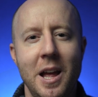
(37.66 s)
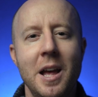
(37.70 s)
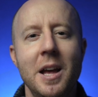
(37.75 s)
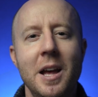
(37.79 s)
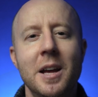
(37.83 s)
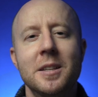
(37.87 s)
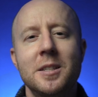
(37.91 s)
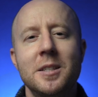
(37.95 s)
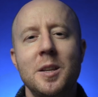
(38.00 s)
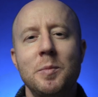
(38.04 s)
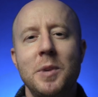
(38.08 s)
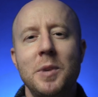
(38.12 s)

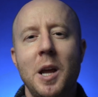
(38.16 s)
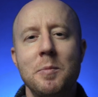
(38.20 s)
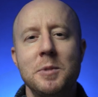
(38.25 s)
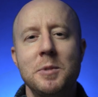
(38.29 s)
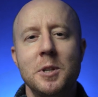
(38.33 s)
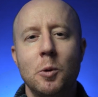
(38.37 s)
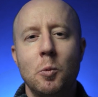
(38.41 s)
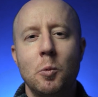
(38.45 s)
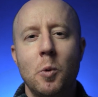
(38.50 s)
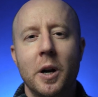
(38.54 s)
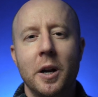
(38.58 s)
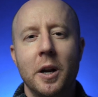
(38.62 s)
Sometimes
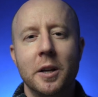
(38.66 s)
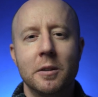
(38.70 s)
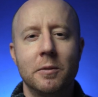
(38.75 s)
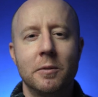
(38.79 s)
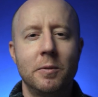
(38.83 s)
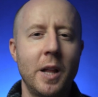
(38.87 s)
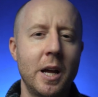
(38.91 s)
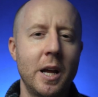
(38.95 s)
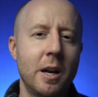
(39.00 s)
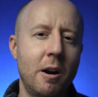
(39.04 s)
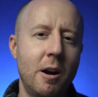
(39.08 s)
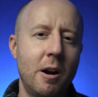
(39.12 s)
you'll work on the
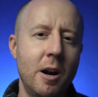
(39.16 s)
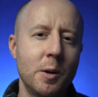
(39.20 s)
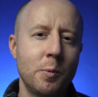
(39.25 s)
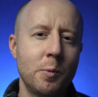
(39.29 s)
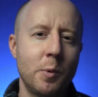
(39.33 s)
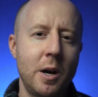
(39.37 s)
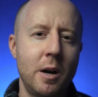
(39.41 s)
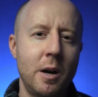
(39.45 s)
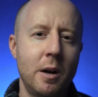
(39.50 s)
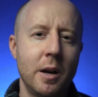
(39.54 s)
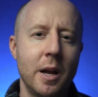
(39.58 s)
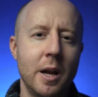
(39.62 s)
flight
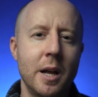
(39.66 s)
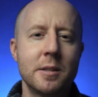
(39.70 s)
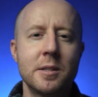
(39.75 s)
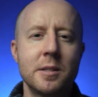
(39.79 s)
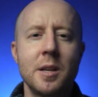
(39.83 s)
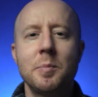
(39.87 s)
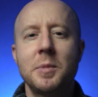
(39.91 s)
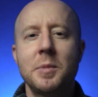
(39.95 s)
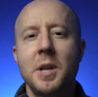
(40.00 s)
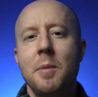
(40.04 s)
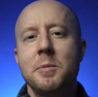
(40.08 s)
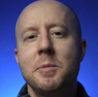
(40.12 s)
hardware, and
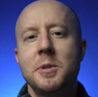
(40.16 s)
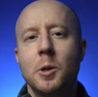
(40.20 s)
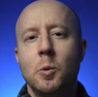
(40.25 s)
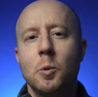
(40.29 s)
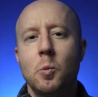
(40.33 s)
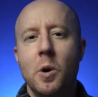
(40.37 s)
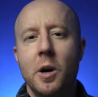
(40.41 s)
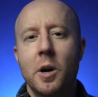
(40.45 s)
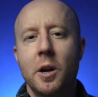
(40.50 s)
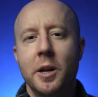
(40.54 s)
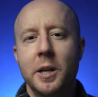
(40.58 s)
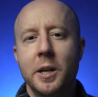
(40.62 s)
sometimes you'll
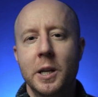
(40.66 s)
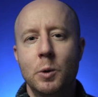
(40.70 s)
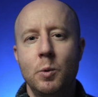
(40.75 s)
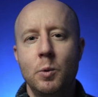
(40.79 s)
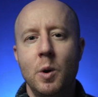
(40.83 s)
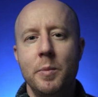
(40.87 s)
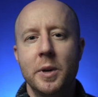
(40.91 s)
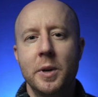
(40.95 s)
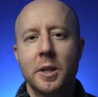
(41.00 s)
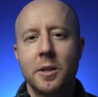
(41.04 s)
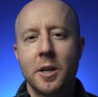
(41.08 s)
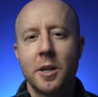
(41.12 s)
work on
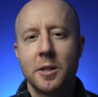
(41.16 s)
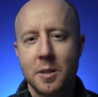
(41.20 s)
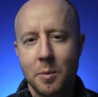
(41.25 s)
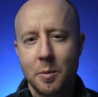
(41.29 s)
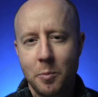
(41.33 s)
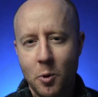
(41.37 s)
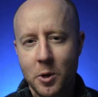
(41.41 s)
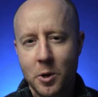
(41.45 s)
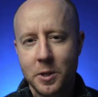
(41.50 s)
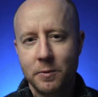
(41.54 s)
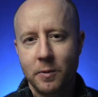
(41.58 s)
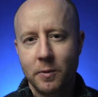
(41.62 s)
equipment that
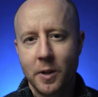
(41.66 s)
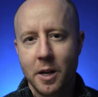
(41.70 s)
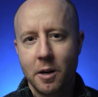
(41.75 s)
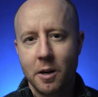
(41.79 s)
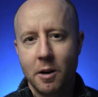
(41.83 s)
supports flight